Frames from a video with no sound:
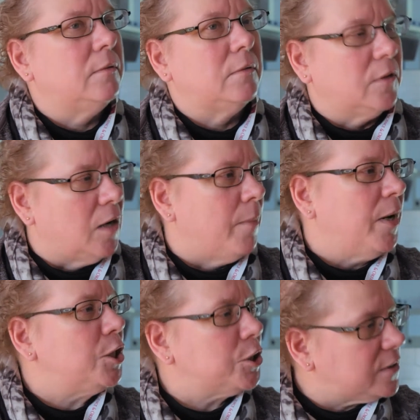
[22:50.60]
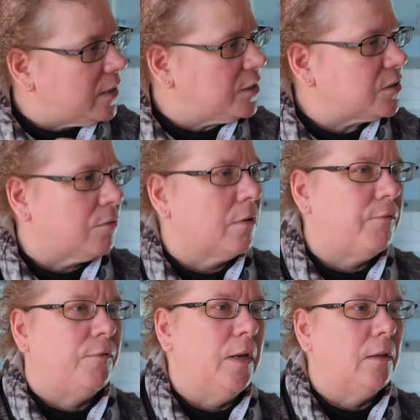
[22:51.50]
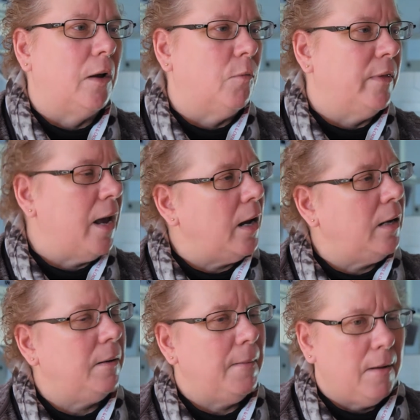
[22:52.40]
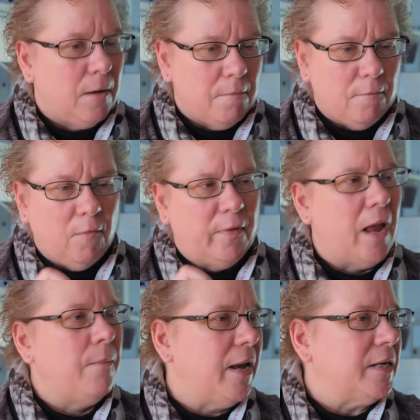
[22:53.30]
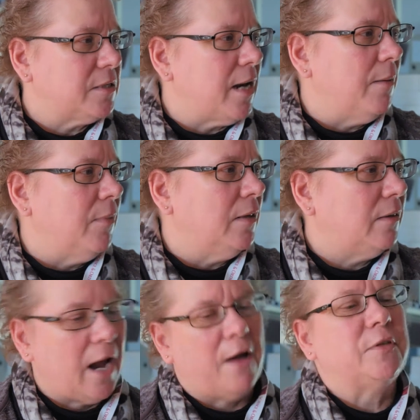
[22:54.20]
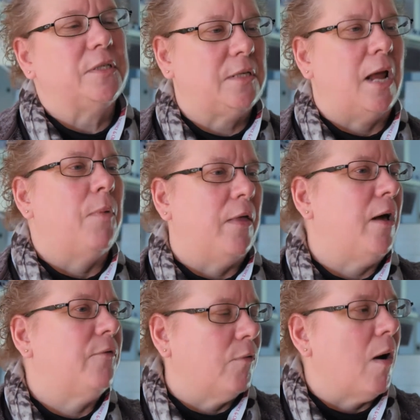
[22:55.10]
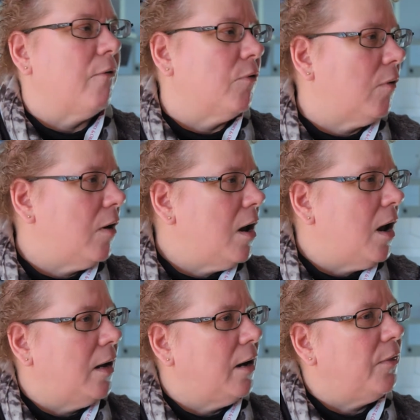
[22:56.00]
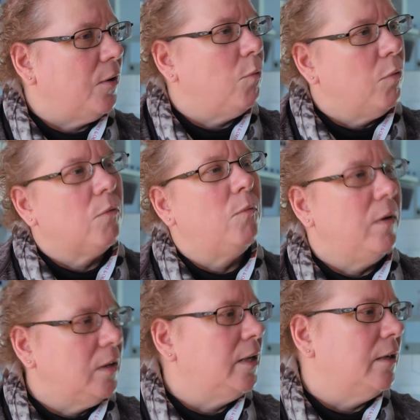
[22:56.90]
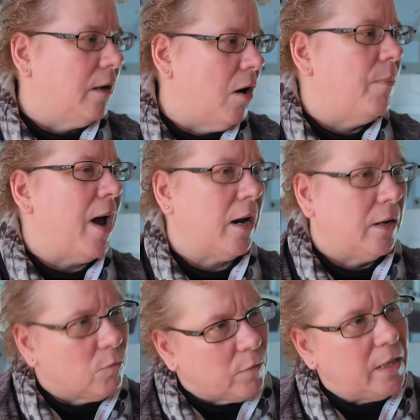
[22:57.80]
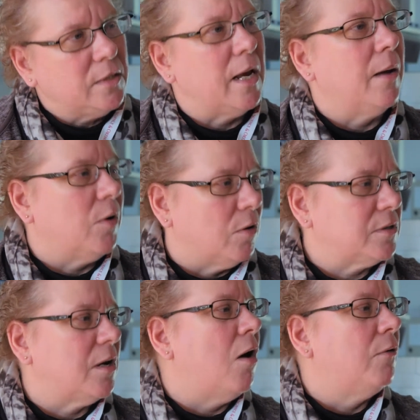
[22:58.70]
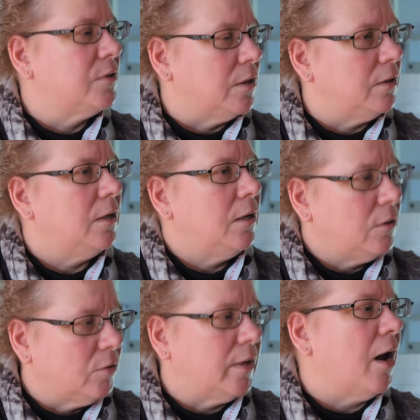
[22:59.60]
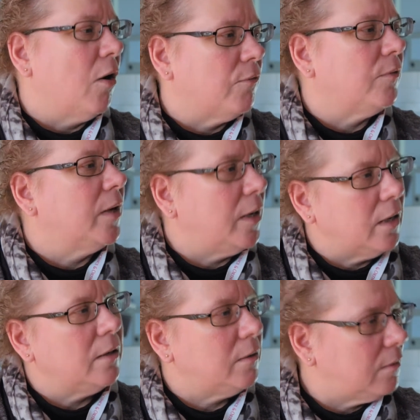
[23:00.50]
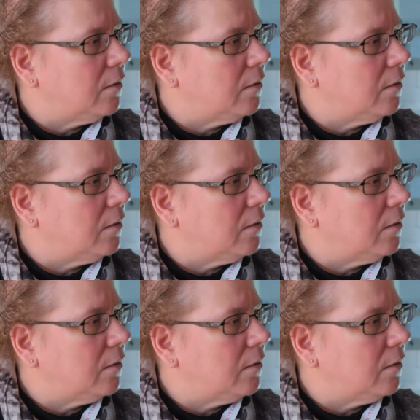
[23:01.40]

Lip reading: denominations. They sort of feel like when they make a statement, they have to stay by that forever. And I think we're willing to go back and re-examine ourselves and look carefully and